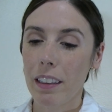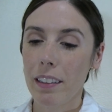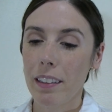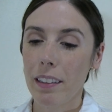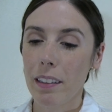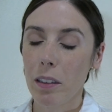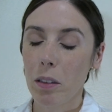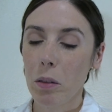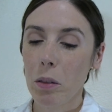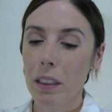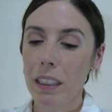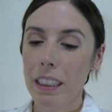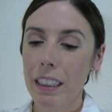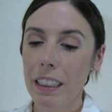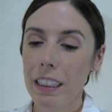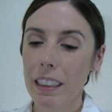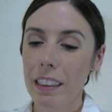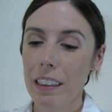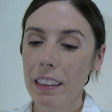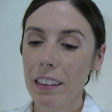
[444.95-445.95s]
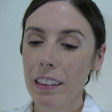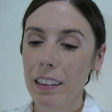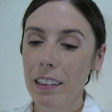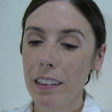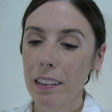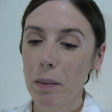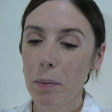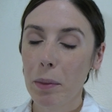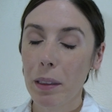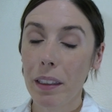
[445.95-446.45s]

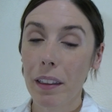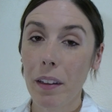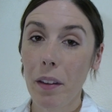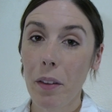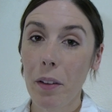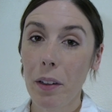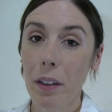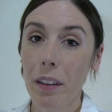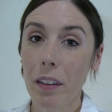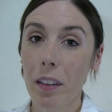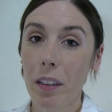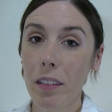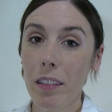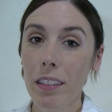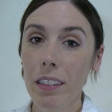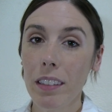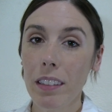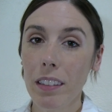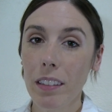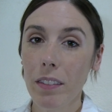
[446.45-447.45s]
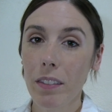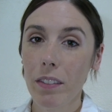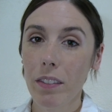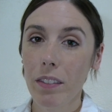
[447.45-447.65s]
squeeze. Breathe in through your nose.